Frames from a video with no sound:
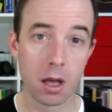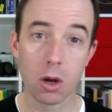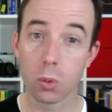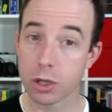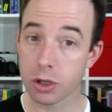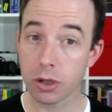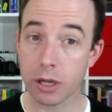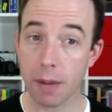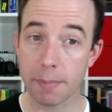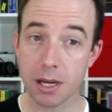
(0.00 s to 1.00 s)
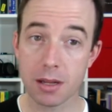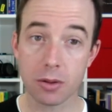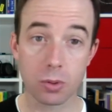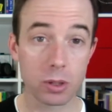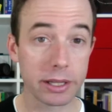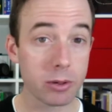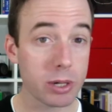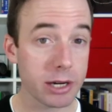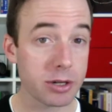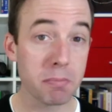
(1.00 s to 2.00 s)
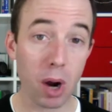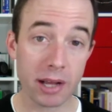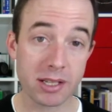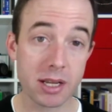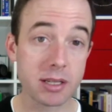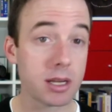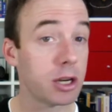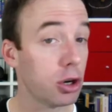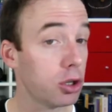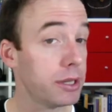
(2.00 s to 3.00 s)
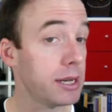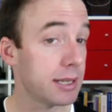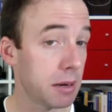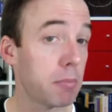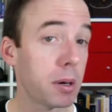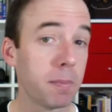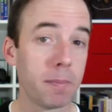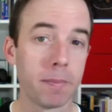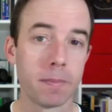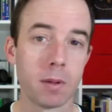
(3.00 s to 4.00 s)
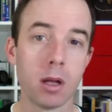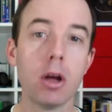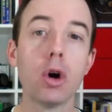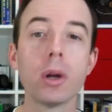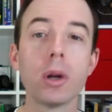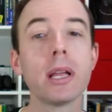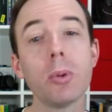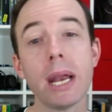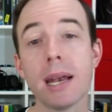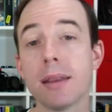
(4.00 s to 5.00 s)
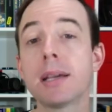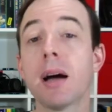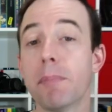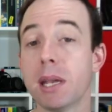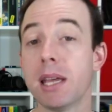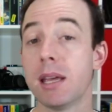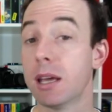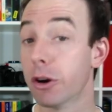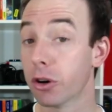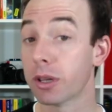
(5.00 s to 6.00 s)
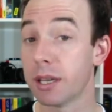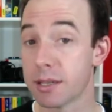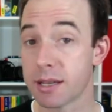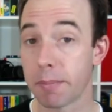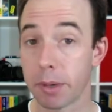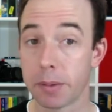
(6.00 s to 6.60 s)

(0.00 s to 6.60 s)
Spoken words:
We took the company through the liquidation process in early December. We liquidated the company in early December.